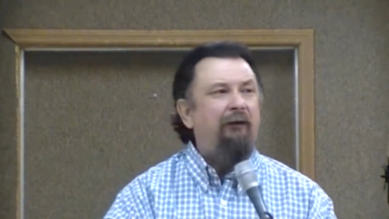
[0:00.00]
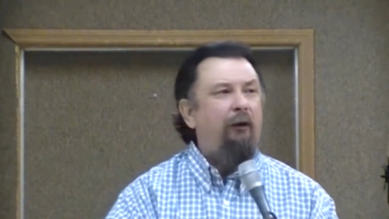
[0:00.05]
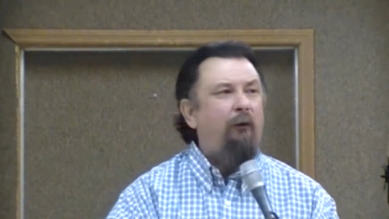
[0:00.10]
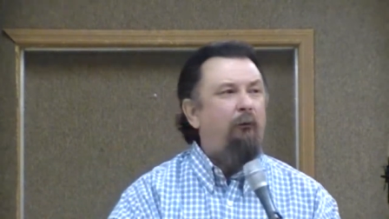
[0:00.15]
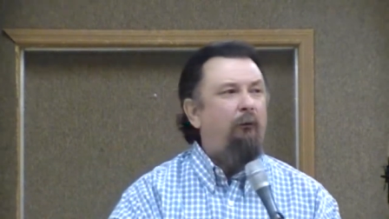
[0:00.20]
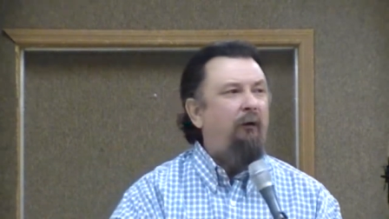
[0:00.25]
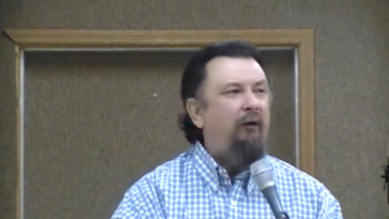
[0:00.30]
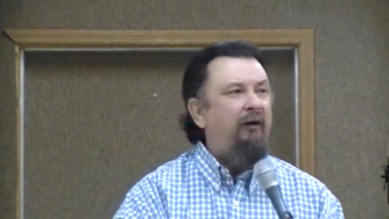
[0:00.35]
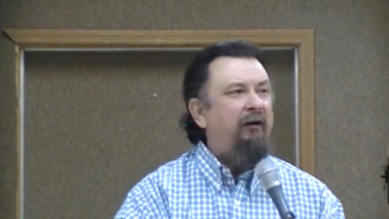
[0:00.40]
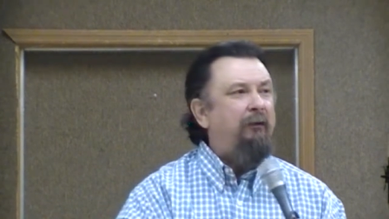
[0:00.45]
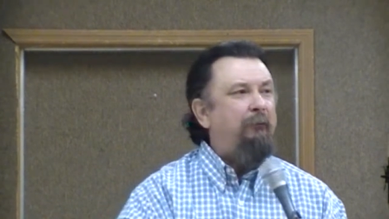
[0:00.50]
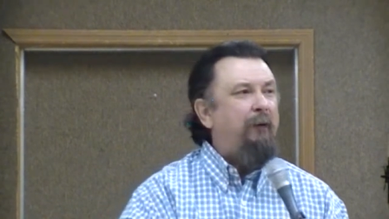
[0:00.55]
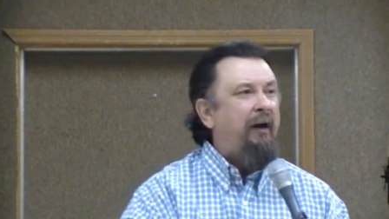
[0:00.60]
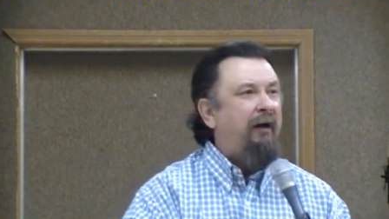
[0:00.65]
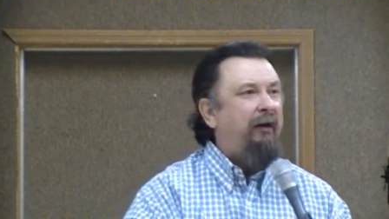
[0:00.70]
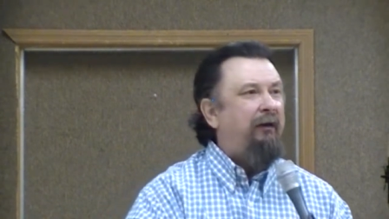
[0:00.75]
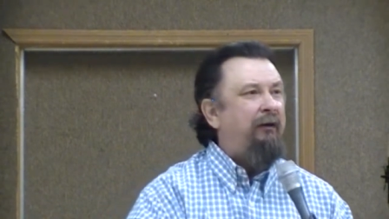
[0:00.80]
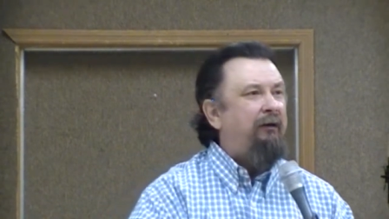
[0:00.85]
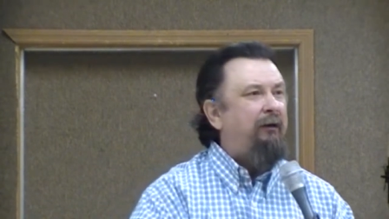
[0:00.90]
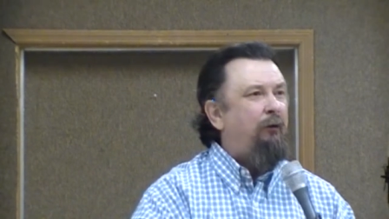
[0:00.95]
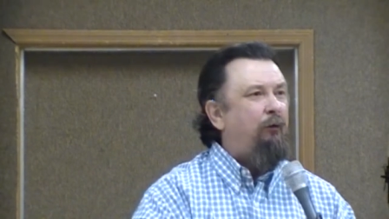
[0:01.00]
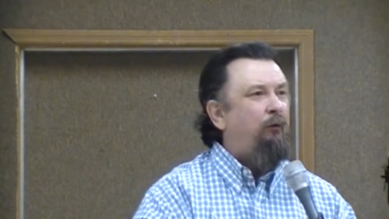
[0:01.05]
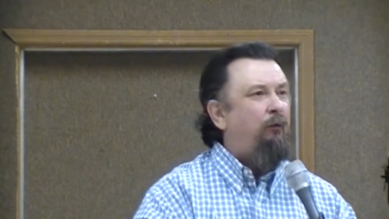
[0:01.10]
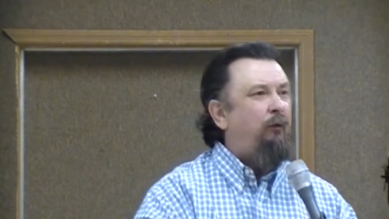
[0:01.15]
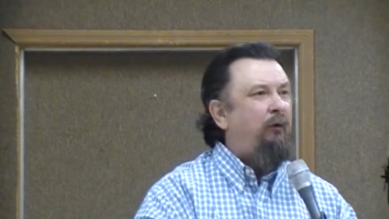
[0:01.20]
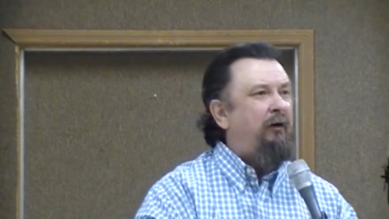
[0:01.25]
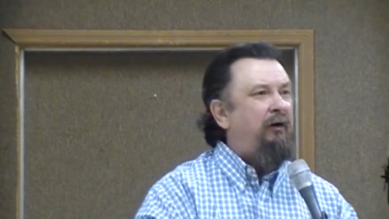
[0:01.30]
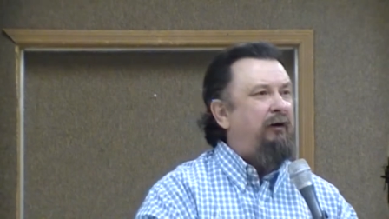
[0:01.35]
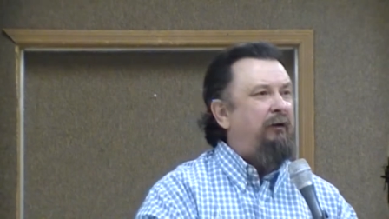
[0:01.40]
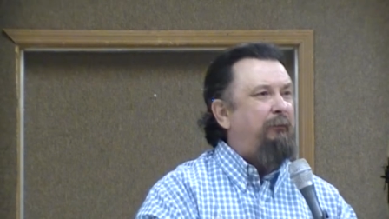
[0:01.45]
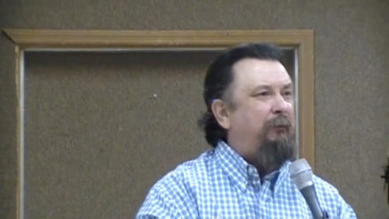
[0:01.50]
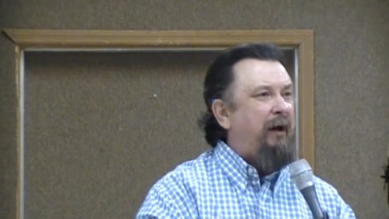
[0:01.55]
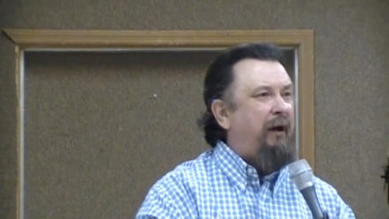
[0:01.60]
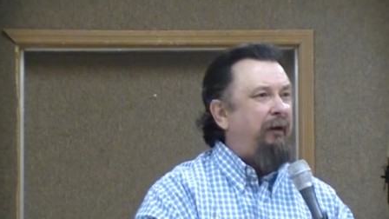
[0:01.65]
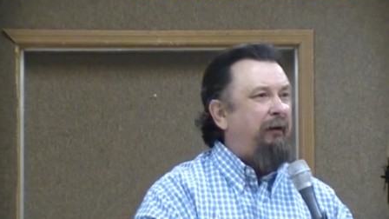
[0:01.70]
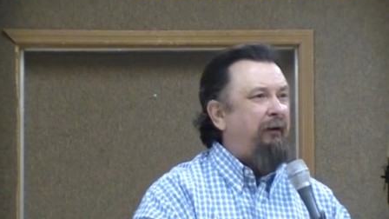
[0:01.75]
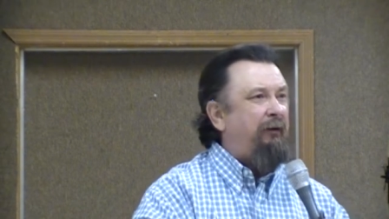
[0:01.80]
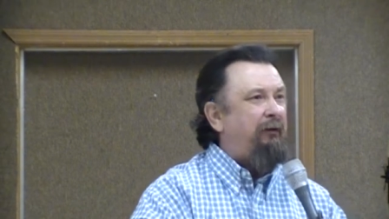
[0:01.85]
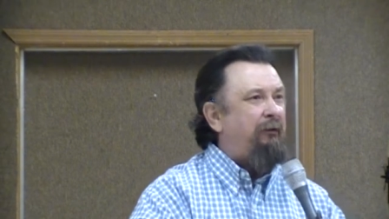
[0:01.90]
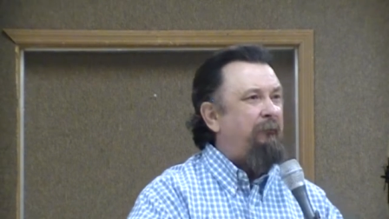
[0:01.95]
Don't worry about it, don't worry
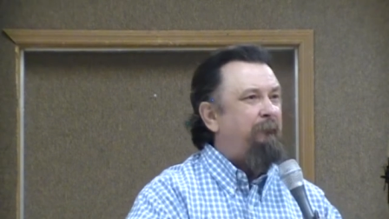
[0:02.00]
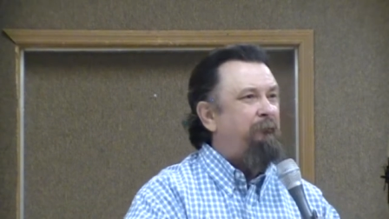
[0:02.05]
about it.